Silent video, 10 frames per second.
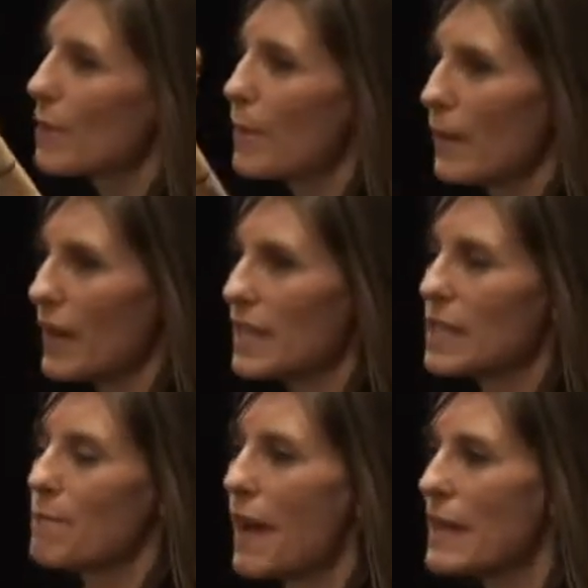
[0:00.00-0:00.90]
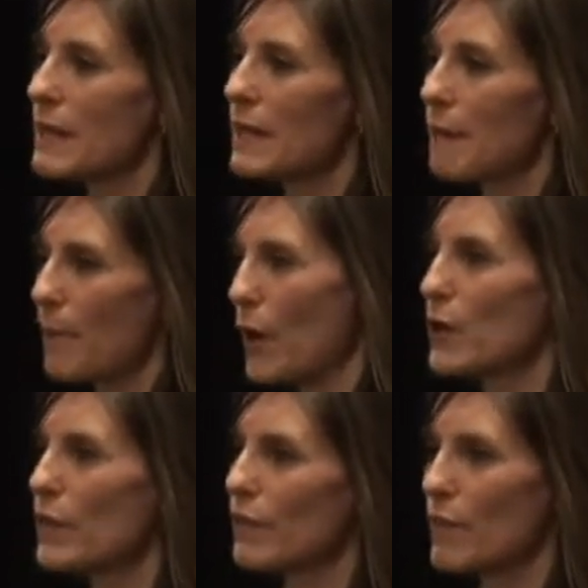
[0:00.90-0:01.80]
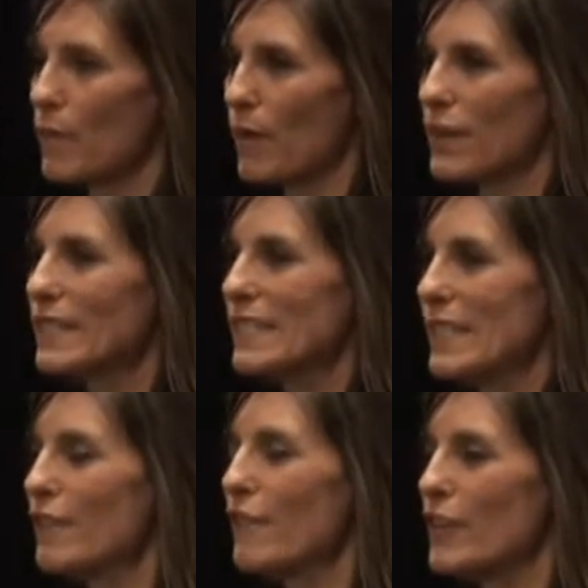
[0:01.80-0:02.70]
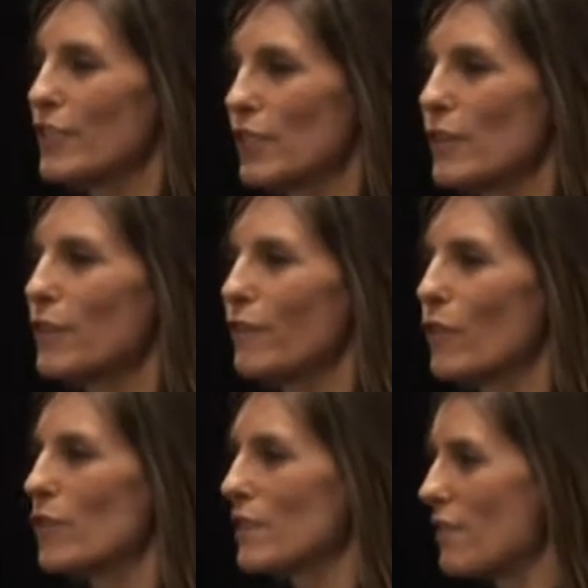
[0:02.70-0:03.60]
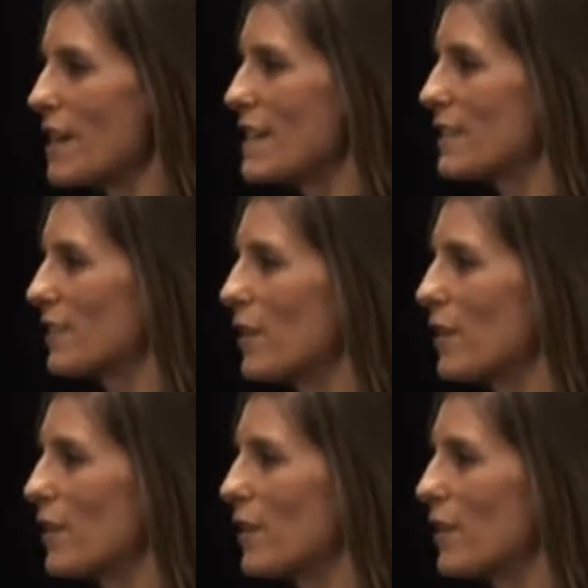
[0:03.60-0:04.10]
the product, the main component of the product is in the first three or four ingredients.